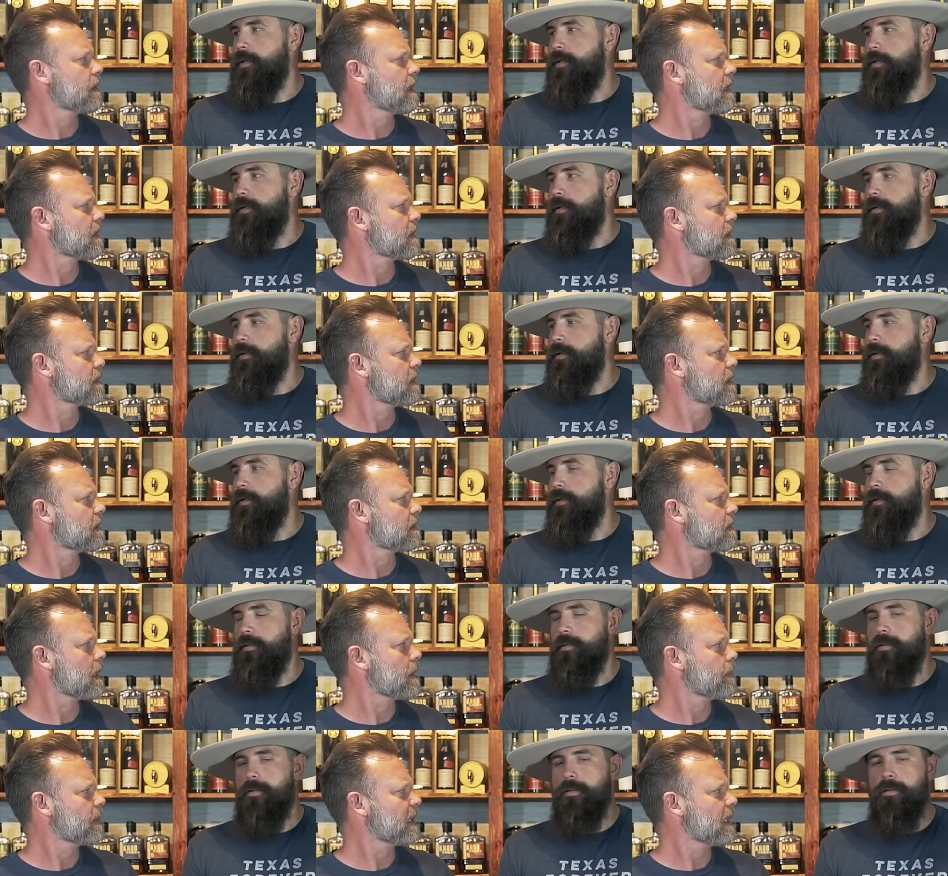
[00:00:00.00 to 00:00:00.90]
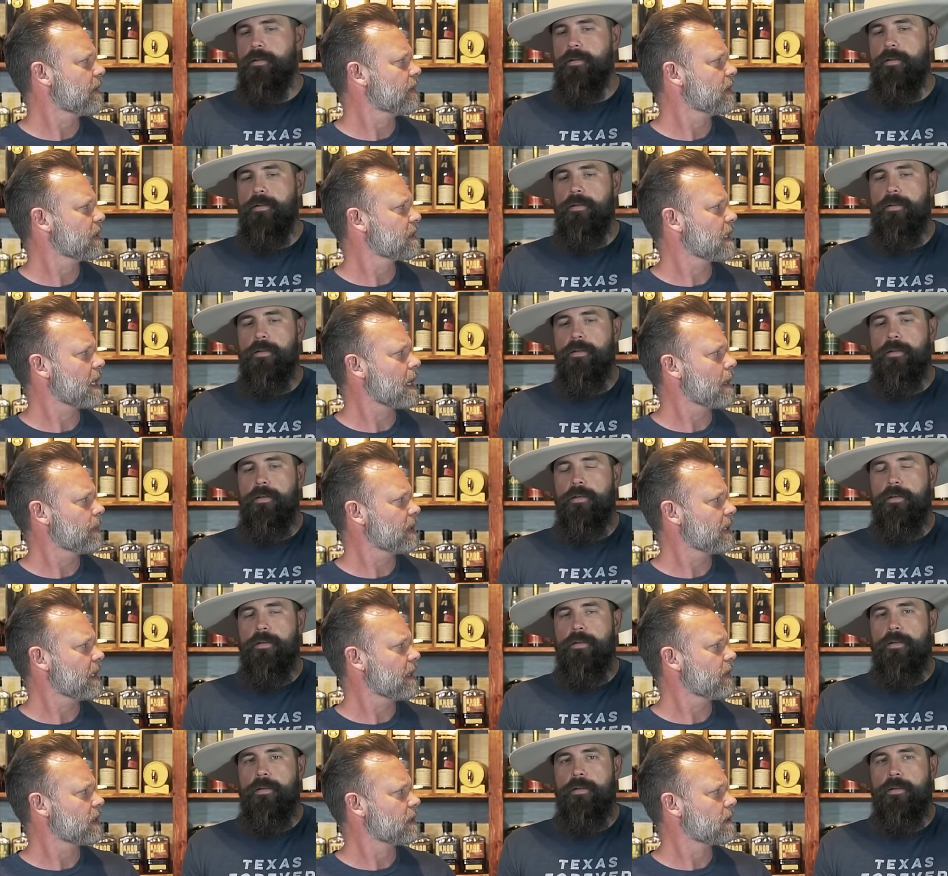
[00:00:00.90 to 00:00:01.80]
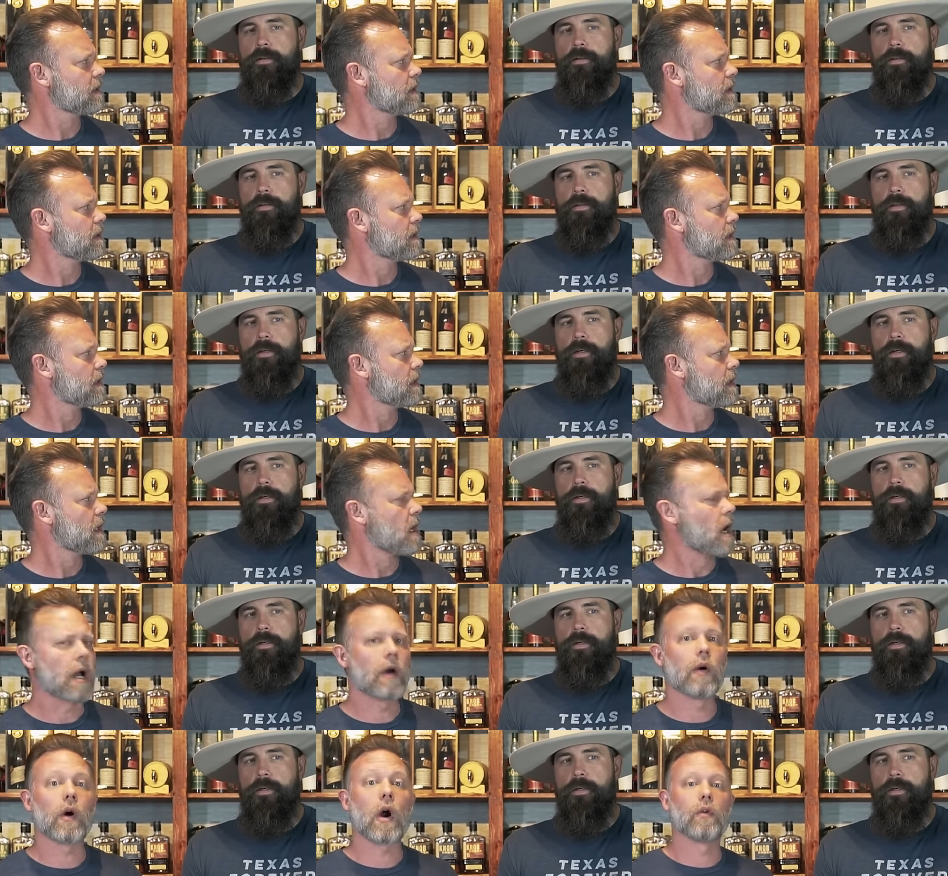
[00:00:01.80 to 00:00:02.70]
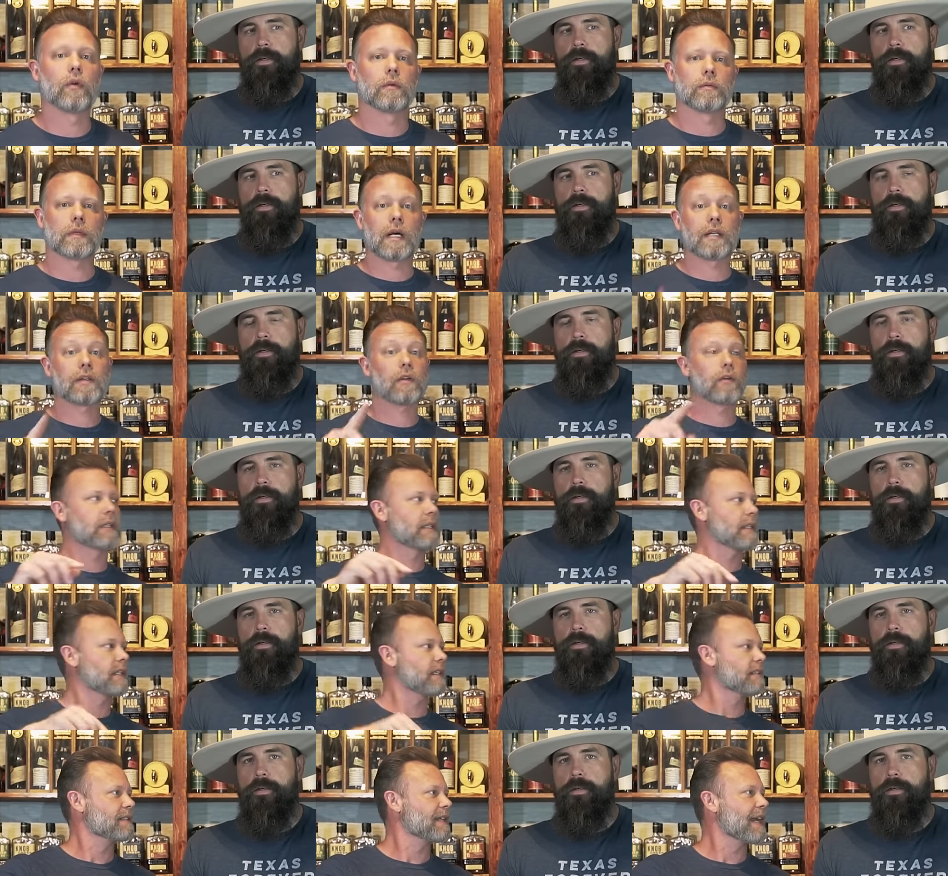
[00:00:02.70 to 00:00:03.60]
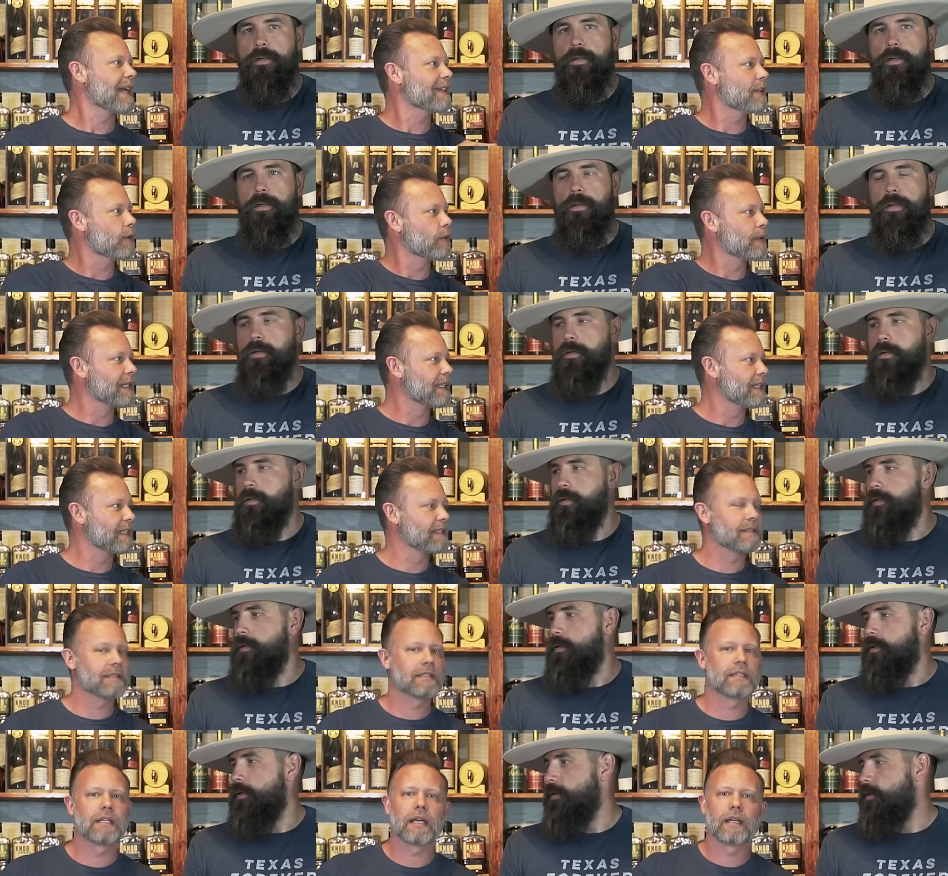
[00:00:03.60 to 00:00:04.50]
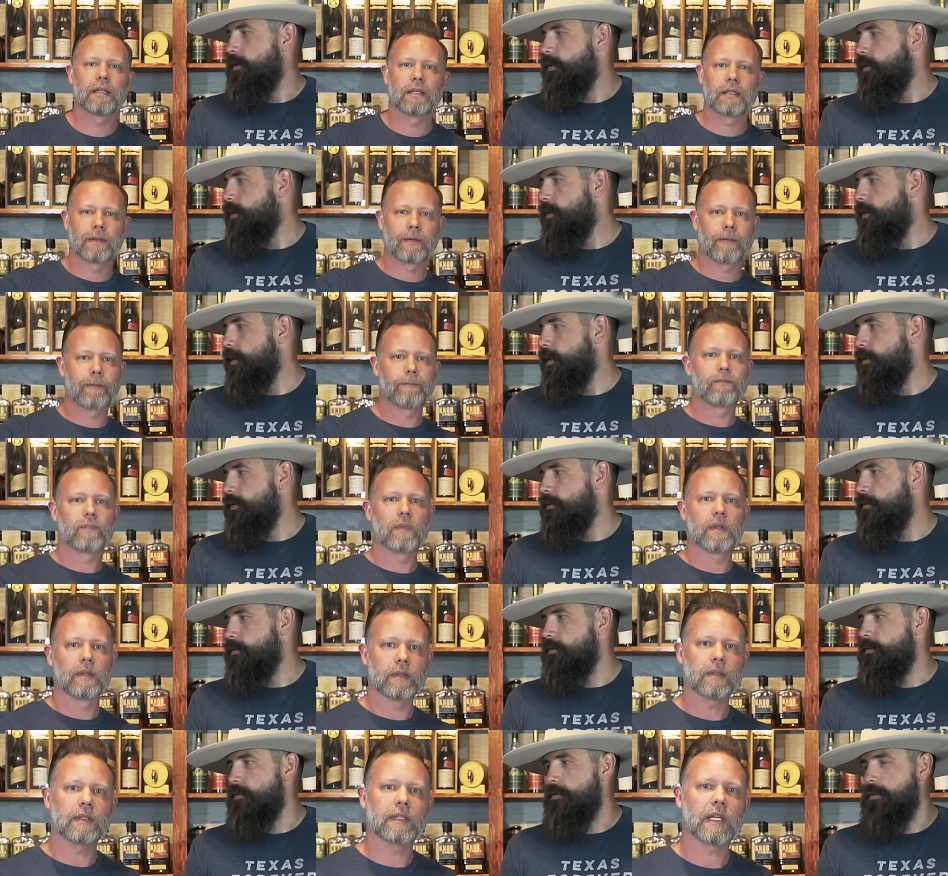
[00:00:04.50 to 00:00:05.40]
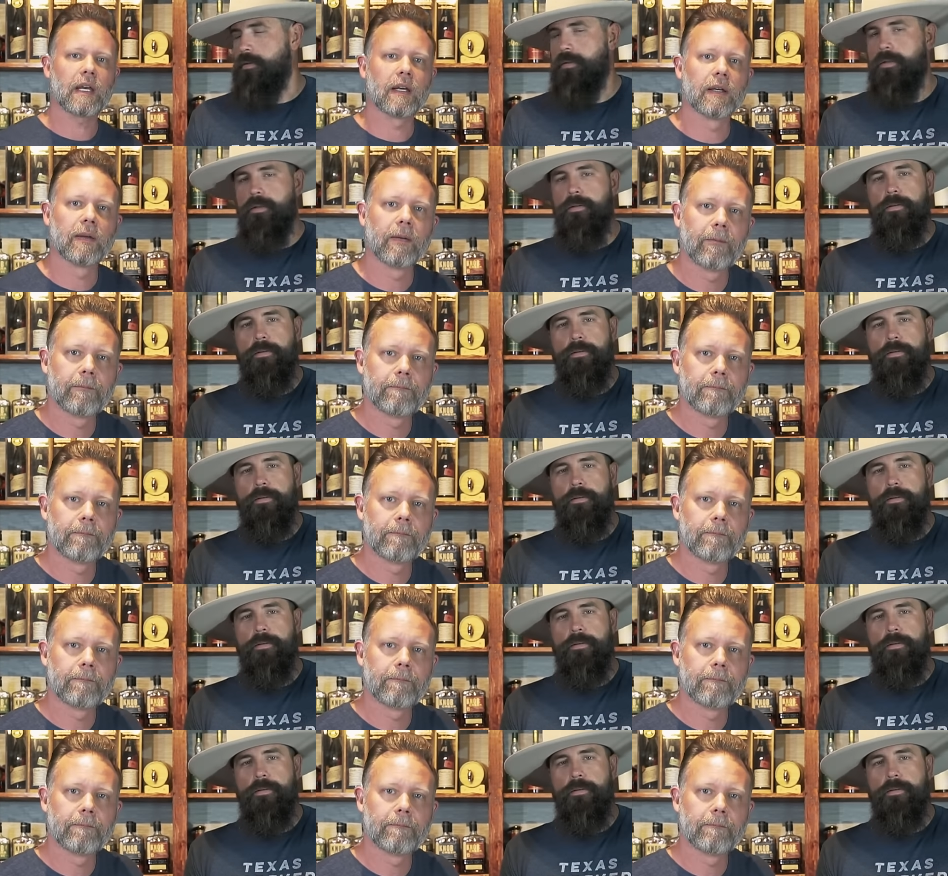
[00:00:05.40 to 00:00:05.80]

Speaker 1: how do I start? Top eleven. Top eleven. Yeah. Oh, oh, I know what it is. I know what it is. You know how? Mm -hmm. Yeah.